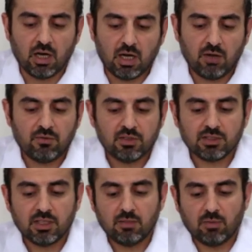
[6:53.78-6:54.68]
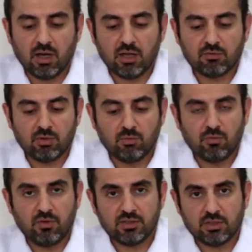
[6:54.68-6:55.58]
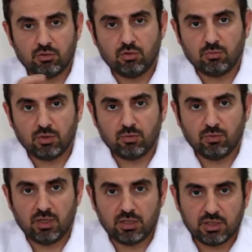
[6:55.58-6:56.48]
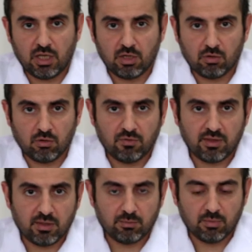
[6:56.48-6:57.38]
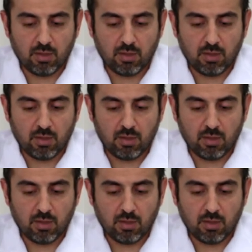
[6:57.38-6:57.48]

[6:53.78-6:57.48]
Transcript: Obviously, by removing the tumor, we take off the